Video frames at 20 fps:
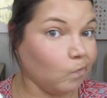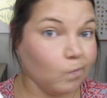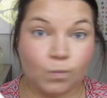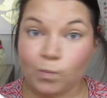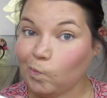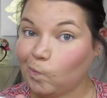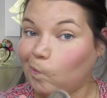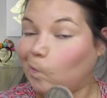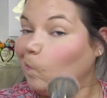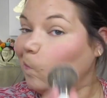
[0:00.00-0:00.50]

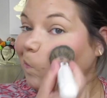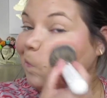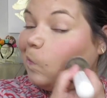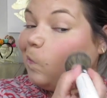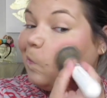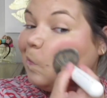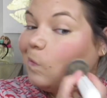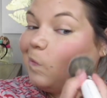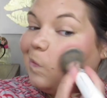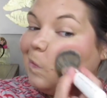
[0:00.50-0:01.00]

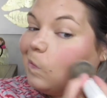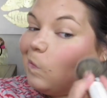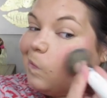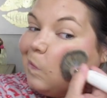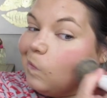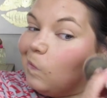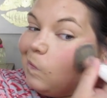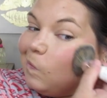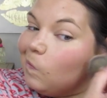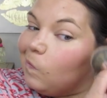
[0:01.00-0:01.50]

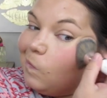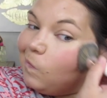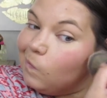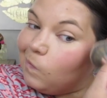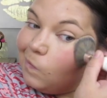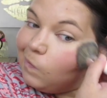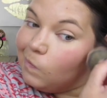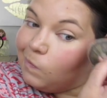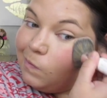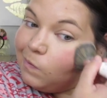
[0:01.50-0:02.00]

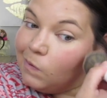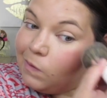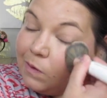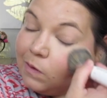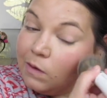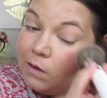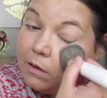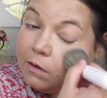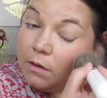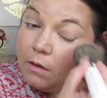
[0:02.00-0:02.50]

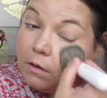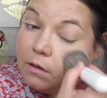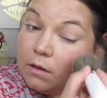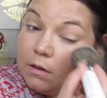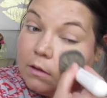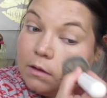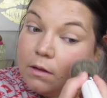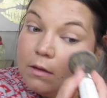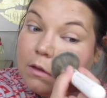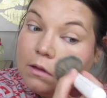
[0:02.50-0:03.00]

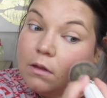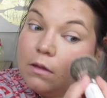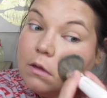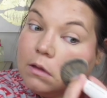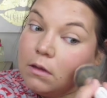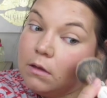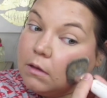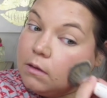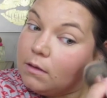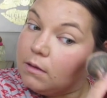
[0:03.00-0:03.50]

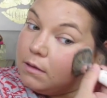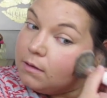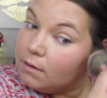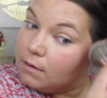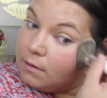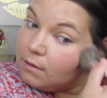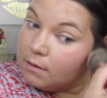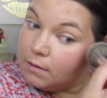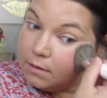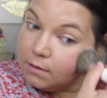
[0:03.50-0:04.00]

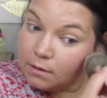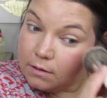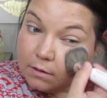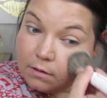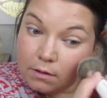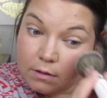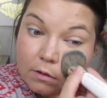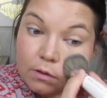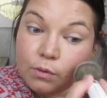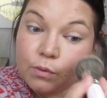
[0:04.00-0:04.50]

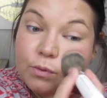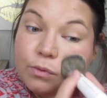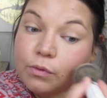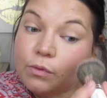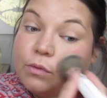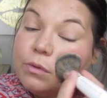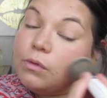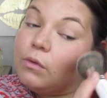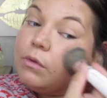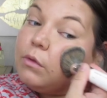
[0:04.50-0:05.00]

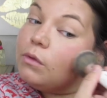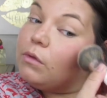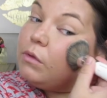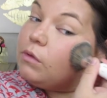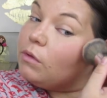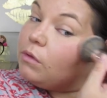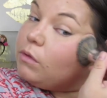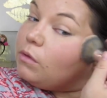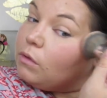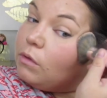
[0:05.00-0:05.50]

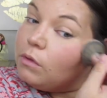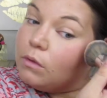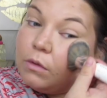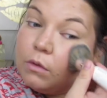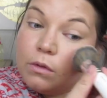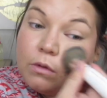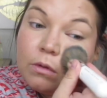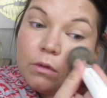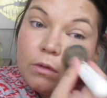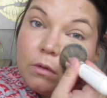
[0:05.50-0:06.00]

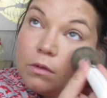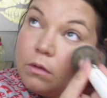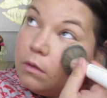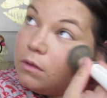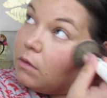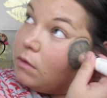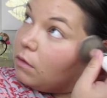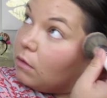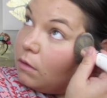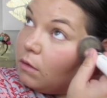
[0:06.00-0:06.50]

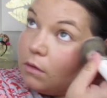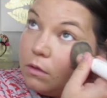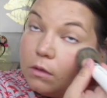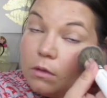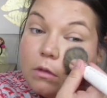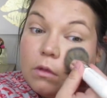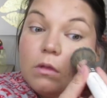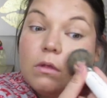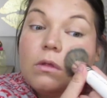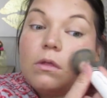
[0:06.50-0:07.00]

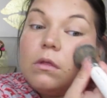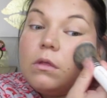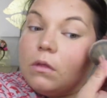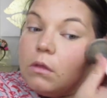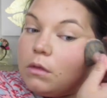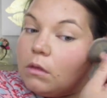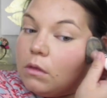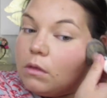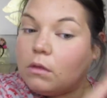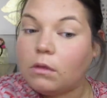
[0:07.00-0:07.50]

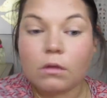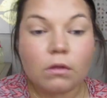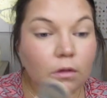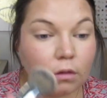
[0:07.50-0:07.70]
(no one is talking)